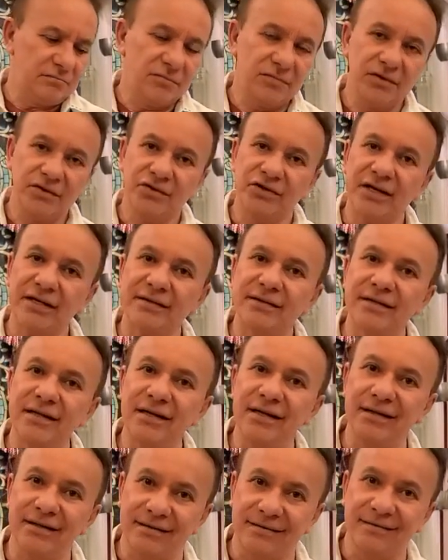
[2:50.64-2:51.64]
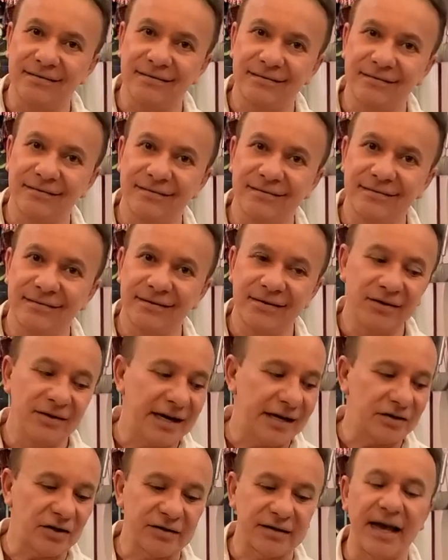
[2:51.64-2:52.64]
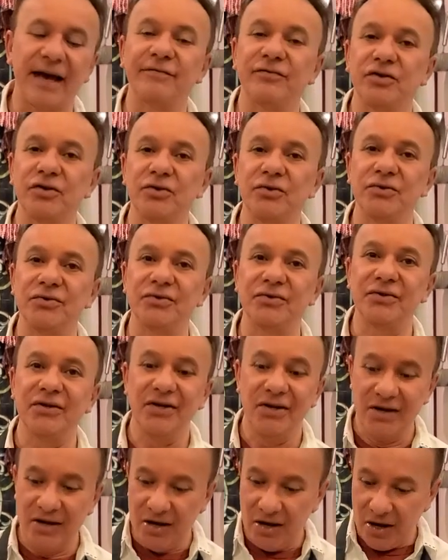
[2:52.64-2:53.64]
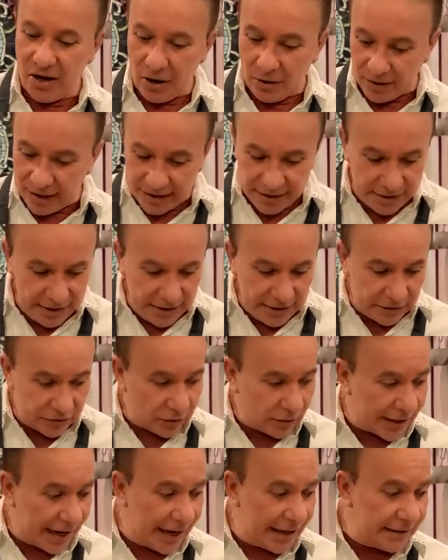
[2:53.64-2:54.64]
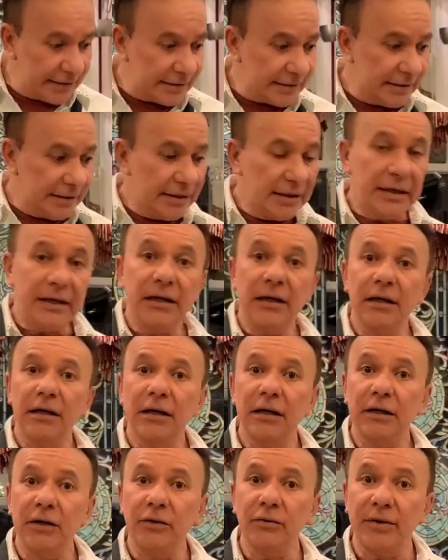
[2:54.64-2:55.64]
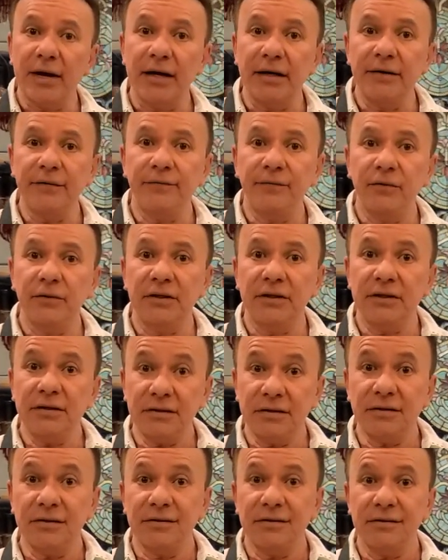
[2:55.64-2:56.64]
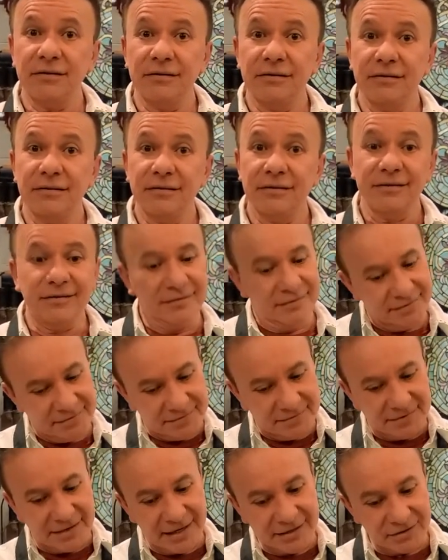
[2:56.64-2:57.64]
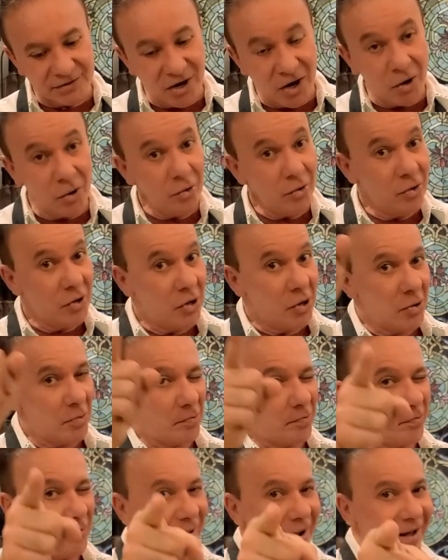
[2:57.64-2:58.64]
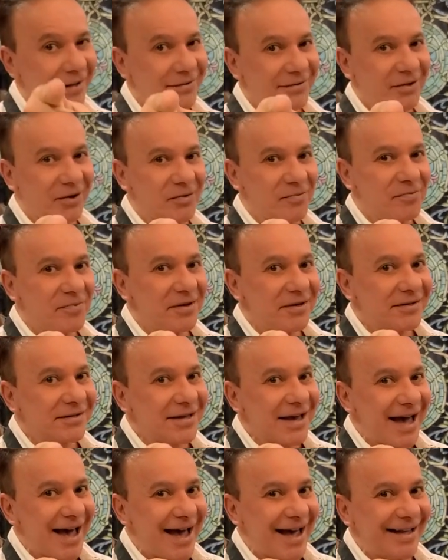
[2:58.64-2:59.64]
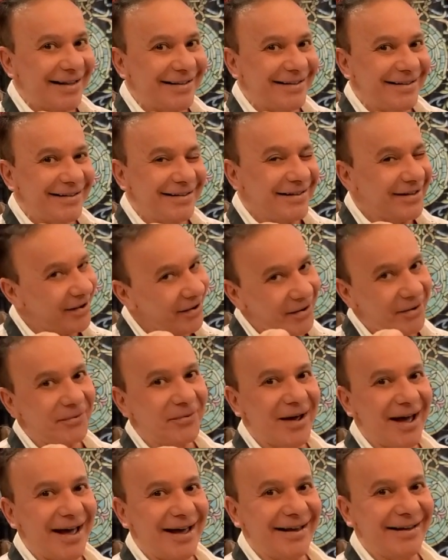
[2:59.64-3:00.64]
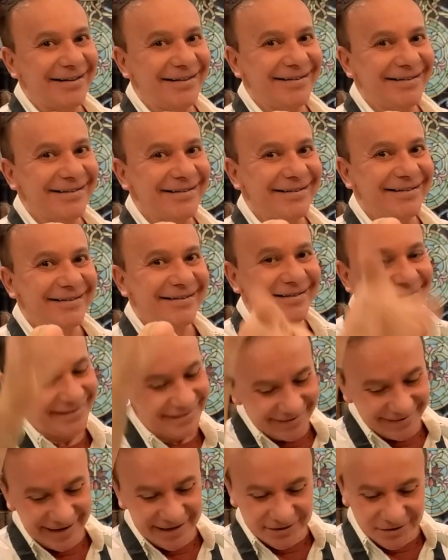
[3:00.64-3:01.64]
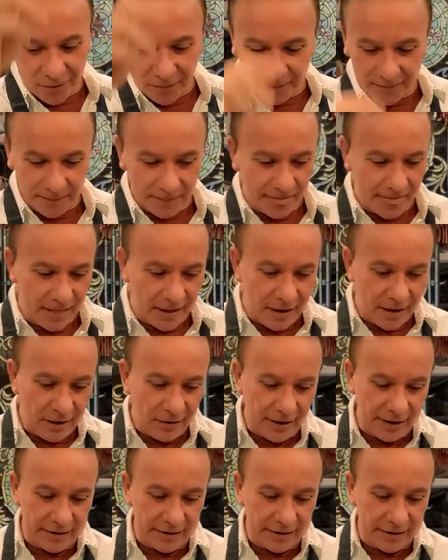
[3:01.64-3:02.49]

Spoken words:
just delete. You guys doesn't have to use. All right, so guys, you ready for this? Let's go. But don't be scared. All right, let's go. All right,